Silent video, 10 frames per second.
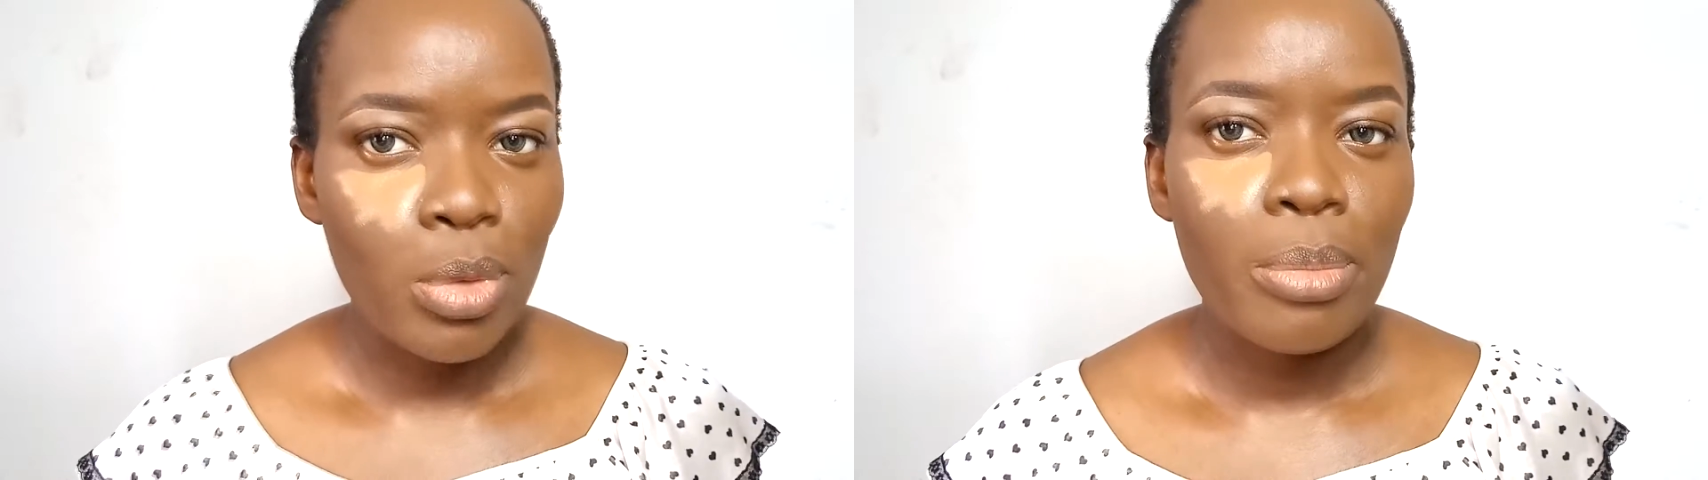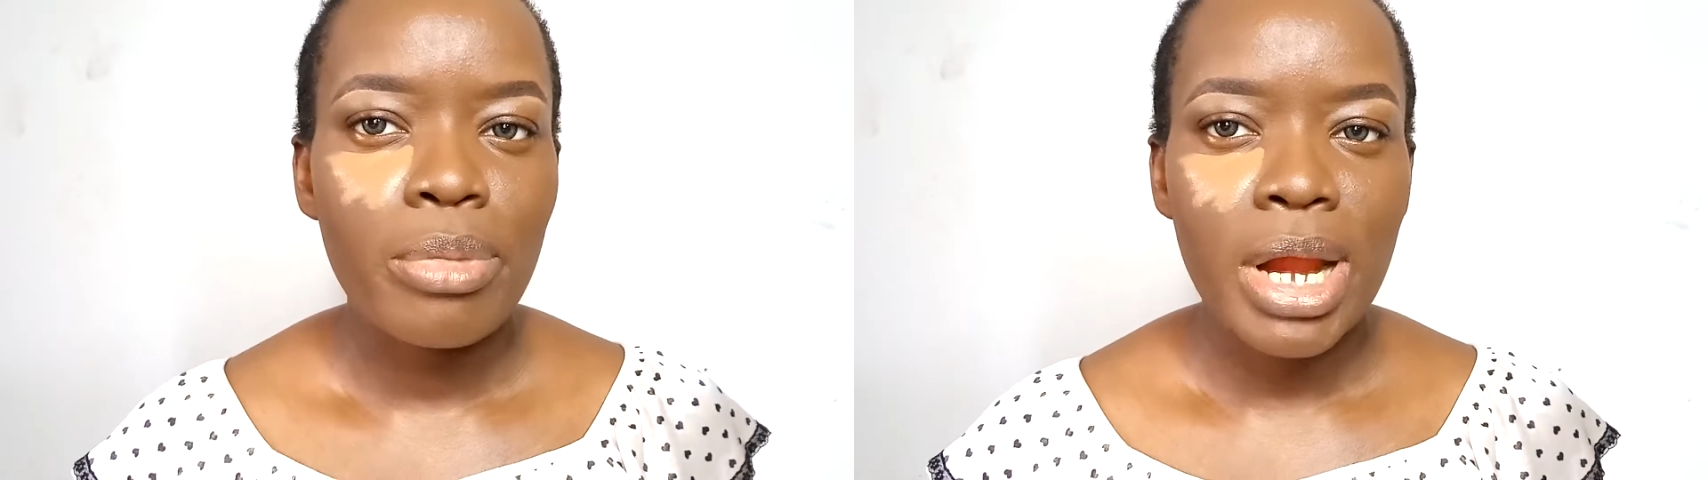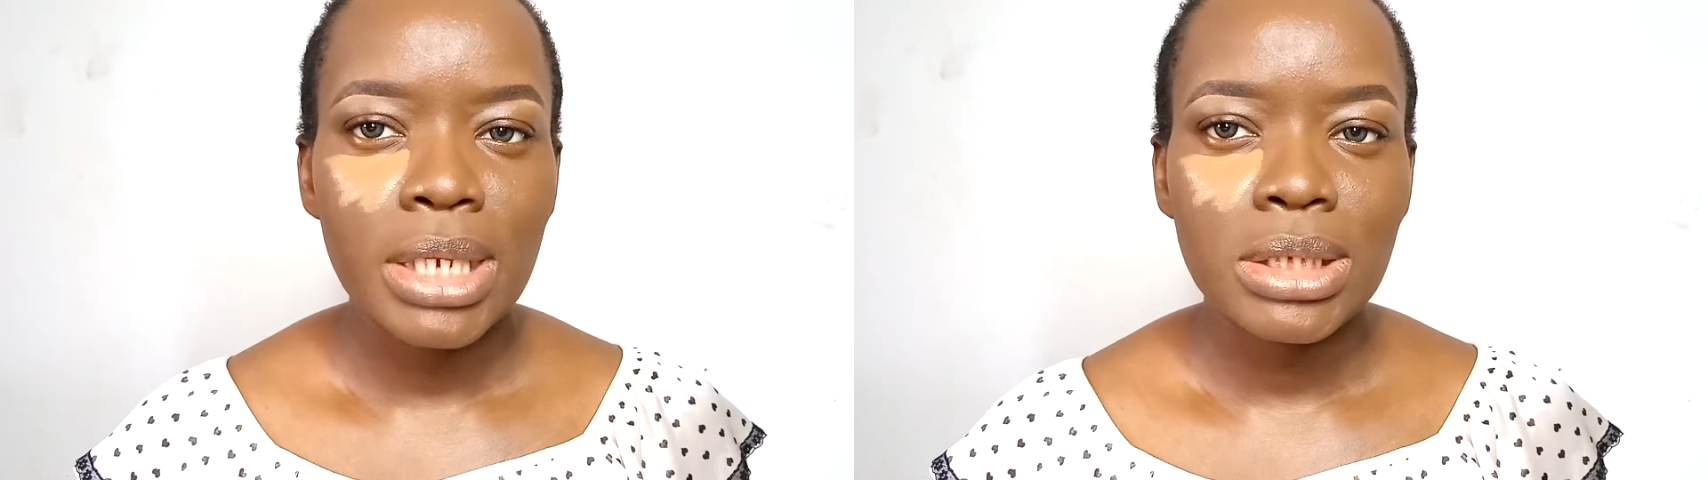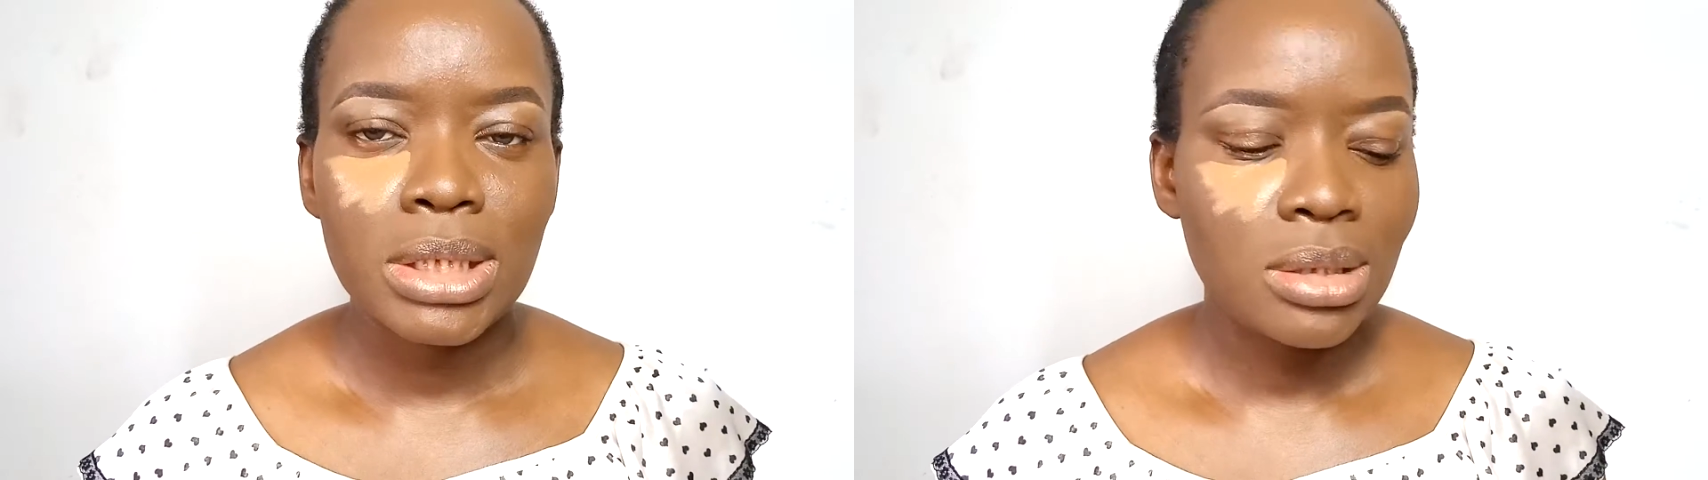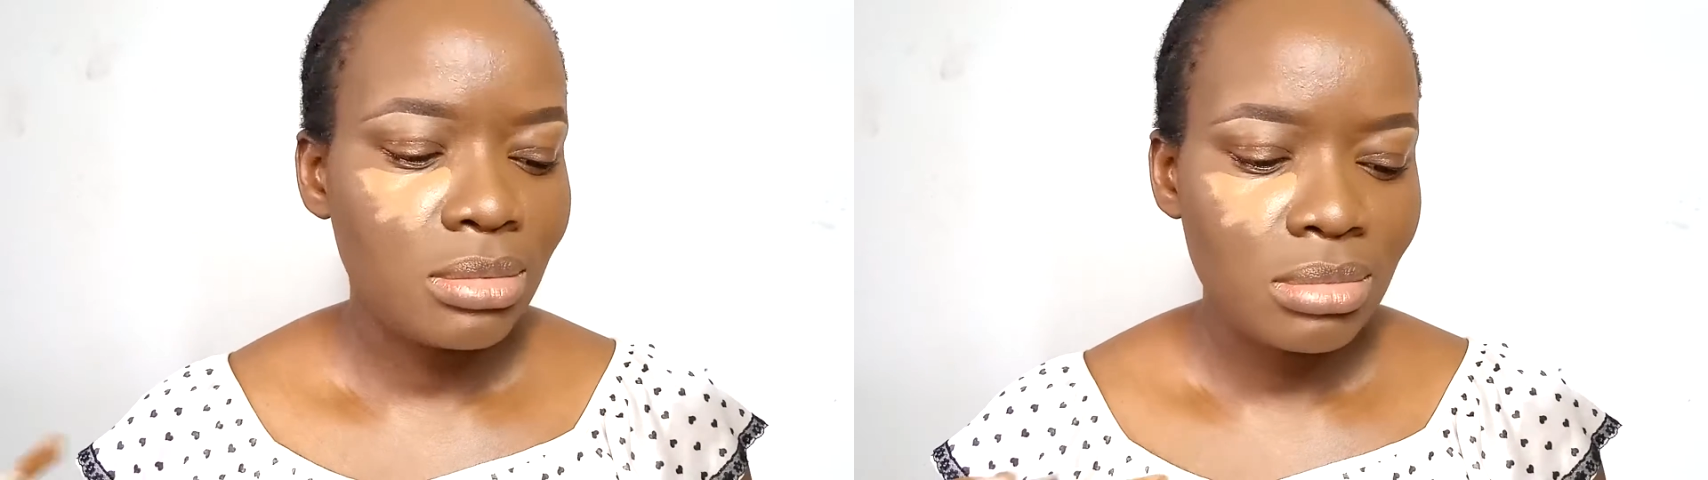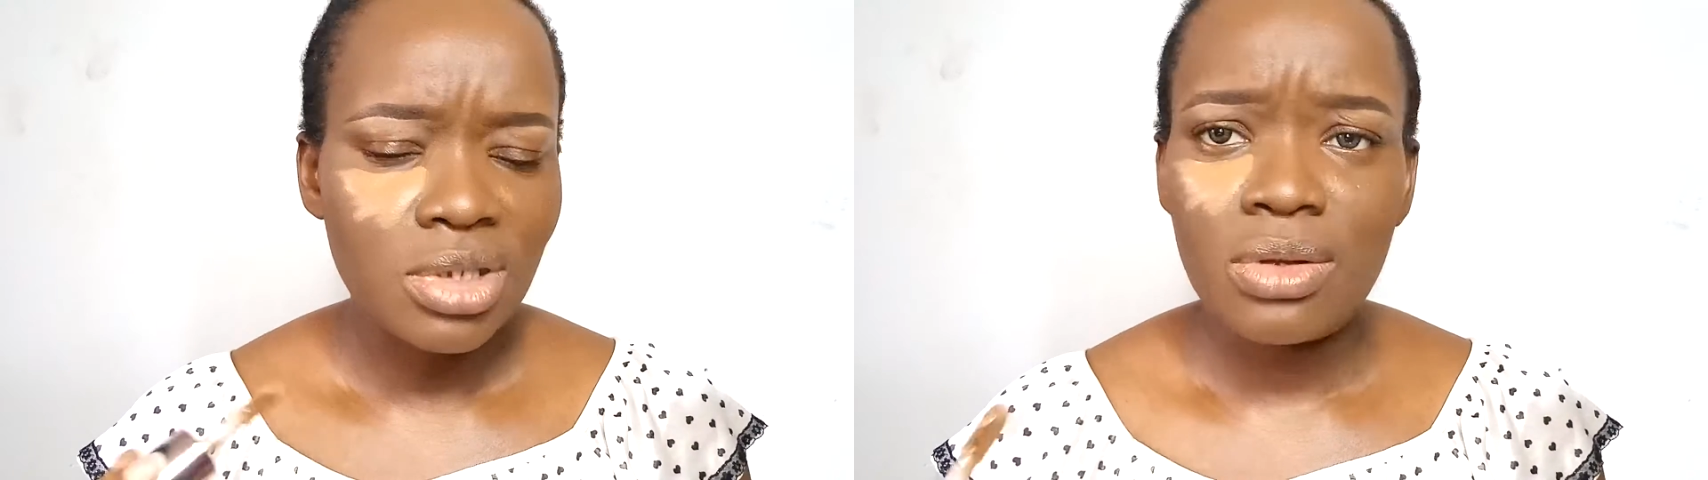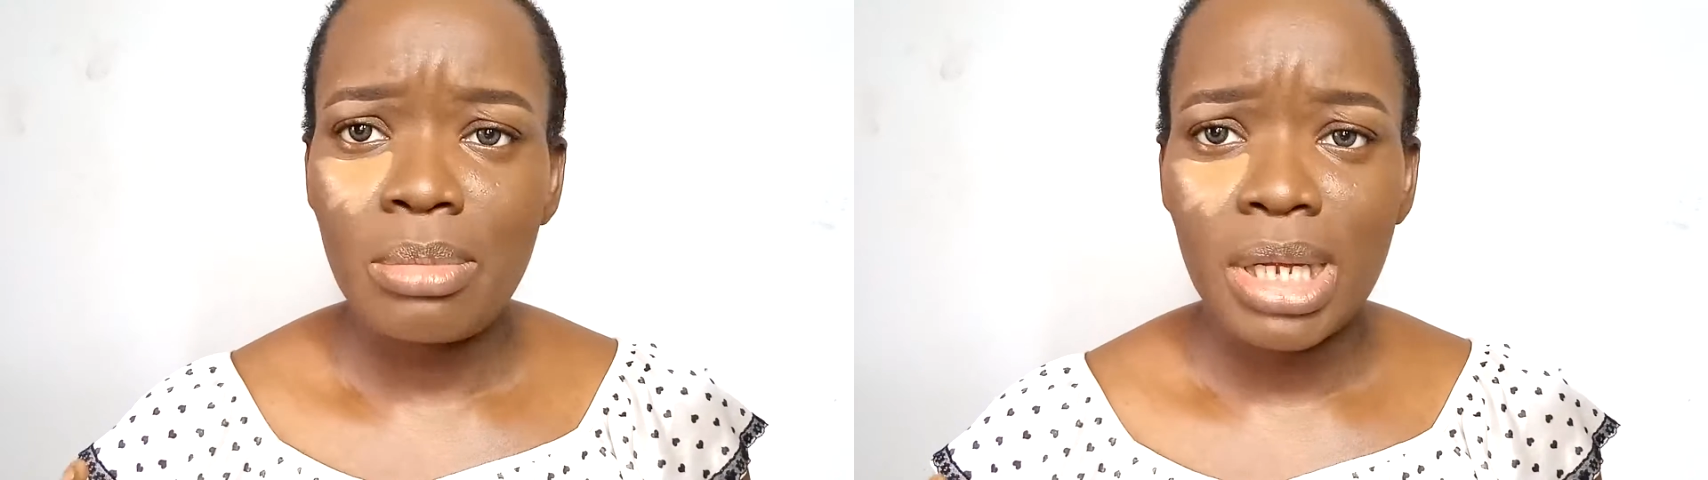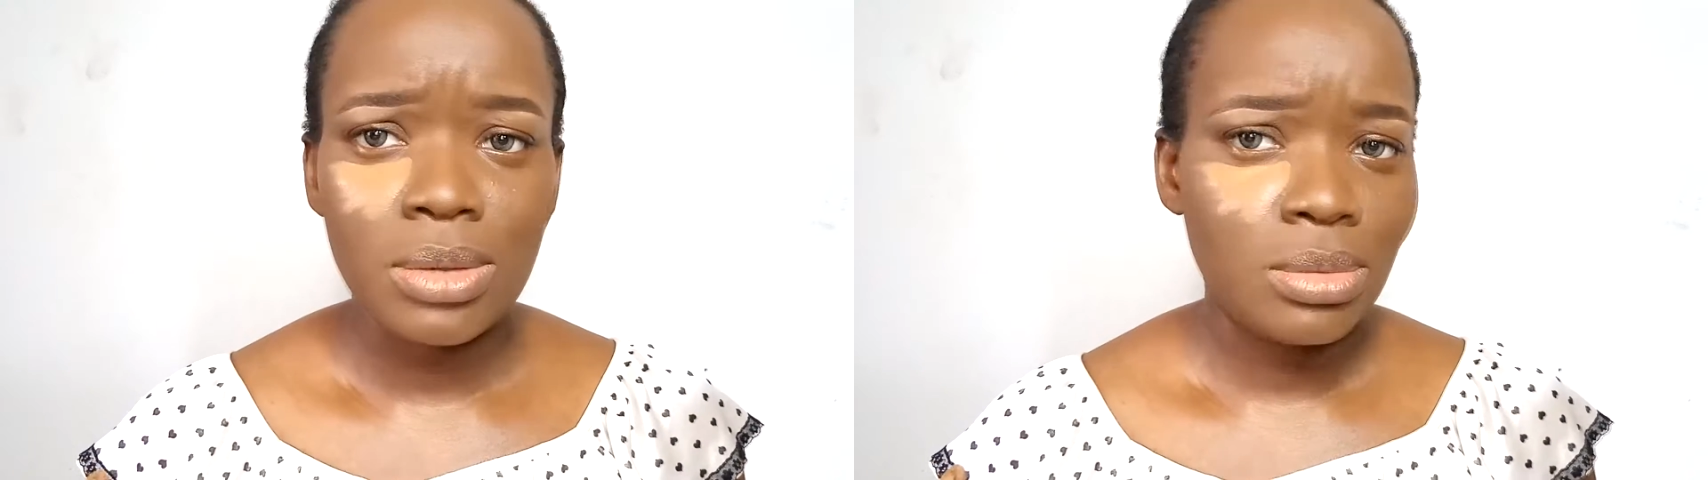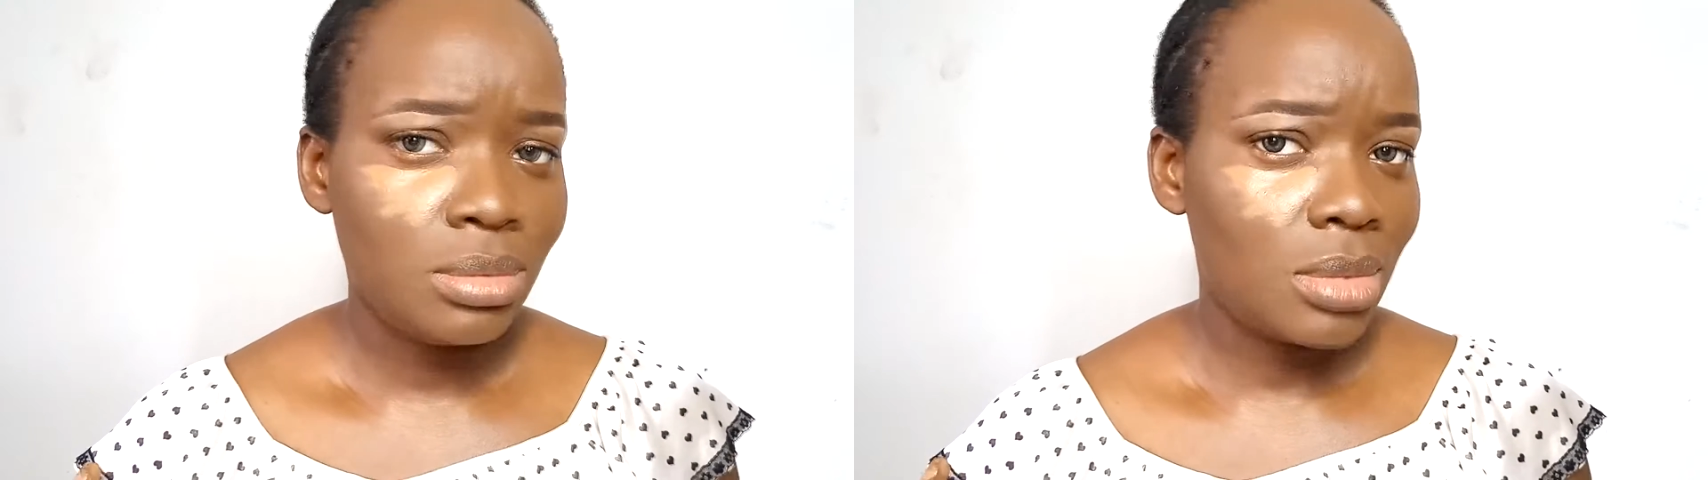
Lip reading: bright. It's not bad though.